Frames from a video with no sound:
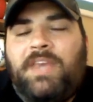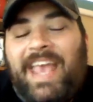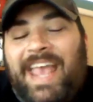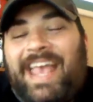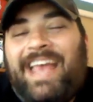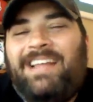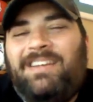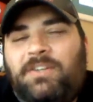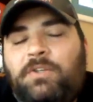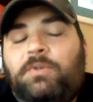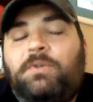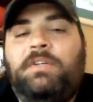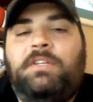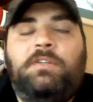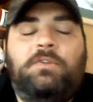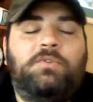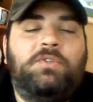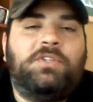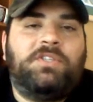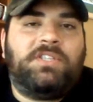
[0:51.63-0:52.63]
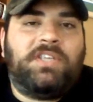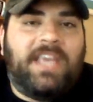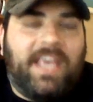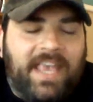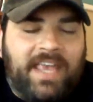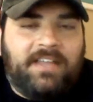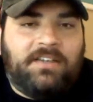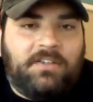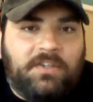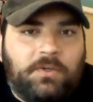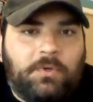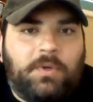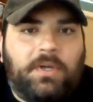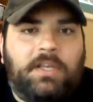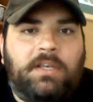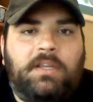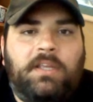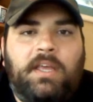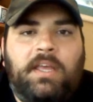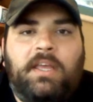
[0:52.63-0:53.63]
can't do it, you just can't do it.
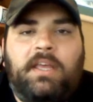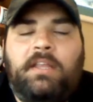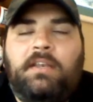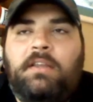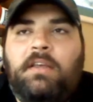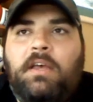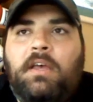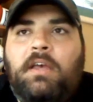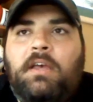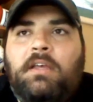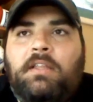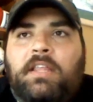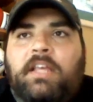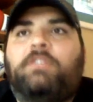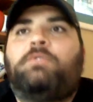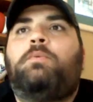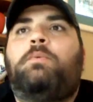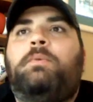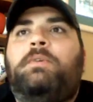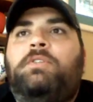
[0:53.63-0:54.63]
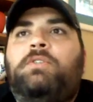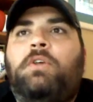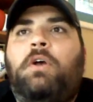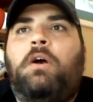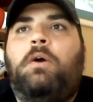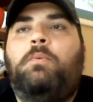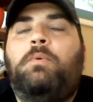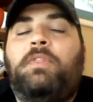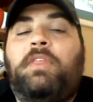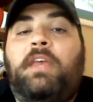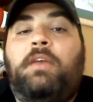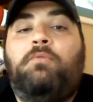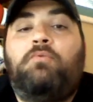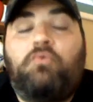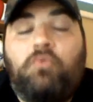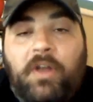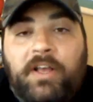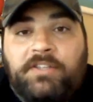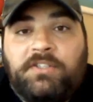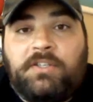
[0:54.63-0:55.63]
And that's what we saw with a
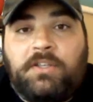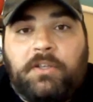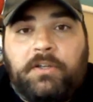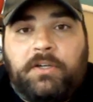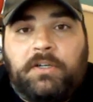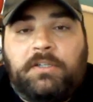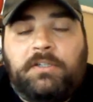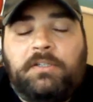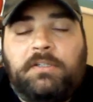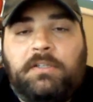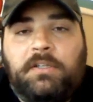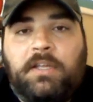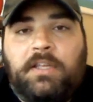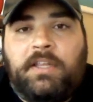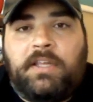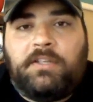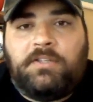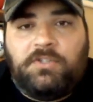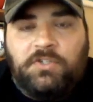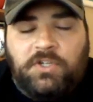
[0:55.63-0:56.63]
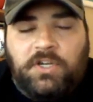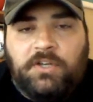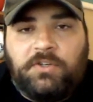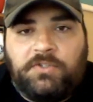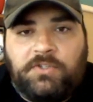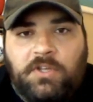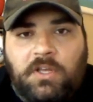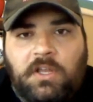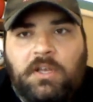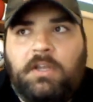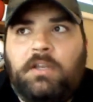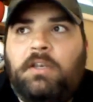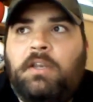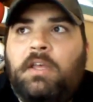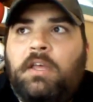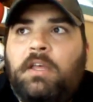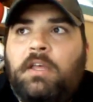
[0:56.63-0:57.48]
wrestler, and that's Chael Sonnen.